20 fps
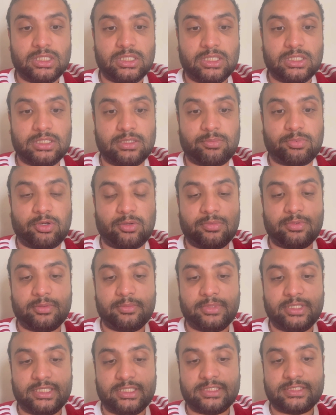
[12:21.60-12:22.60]
the
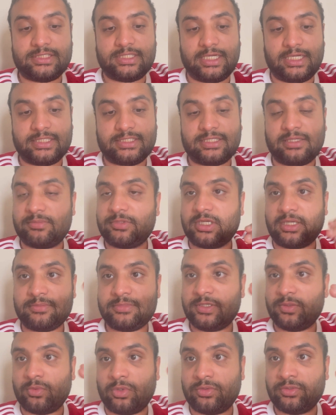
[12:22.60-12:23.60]
problem is that sometimes
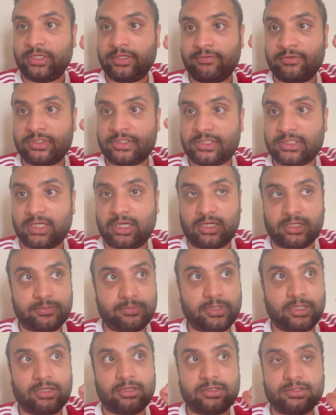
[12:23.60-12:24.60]
it won't even start
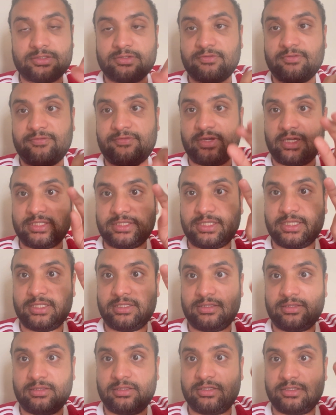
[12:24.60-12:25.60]
because of the fact
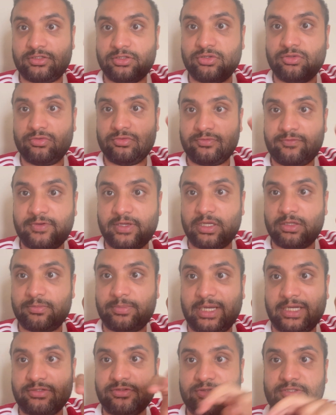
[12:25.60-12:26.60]
that the two failed
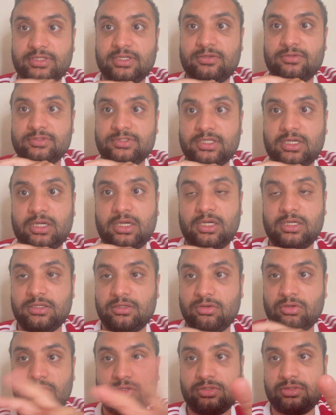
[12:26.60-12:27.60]
battery cells are
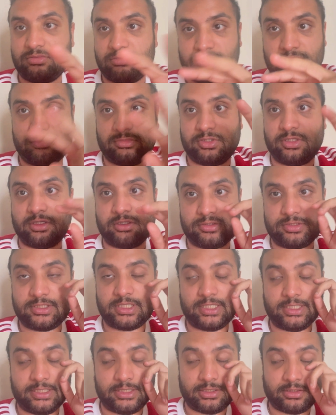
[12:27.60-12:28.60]
not,
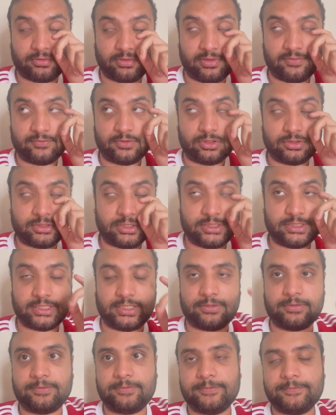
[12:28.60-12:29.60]
sending the correct voltage
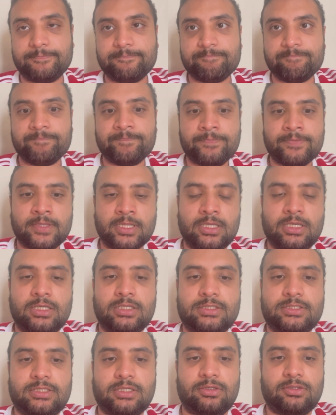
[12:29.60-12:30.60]
out.
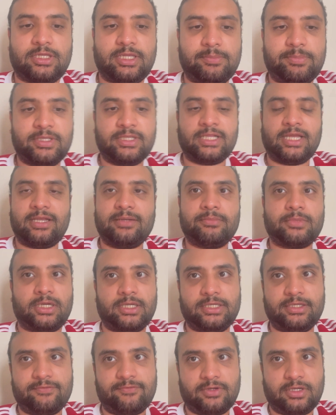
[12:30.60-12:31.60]
So keeping that in
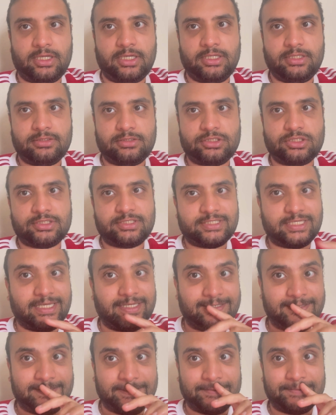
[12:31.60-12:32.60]
mind, if I just
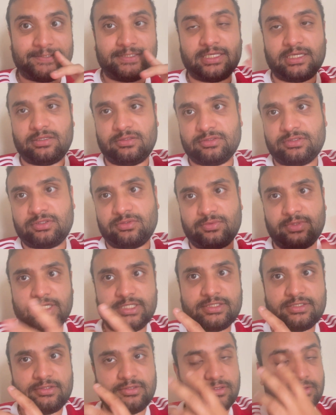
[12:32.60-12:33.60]
change those cells, the
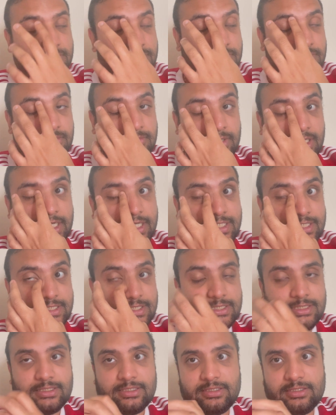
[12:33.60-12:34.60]
rest of them
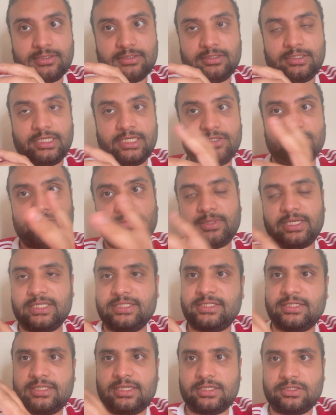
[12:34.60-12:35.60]
might need
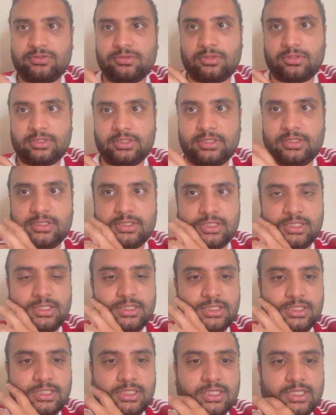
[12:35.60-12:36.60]
replacing later on in
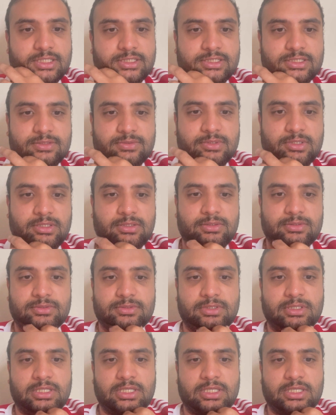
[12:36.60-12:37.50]
the years as well.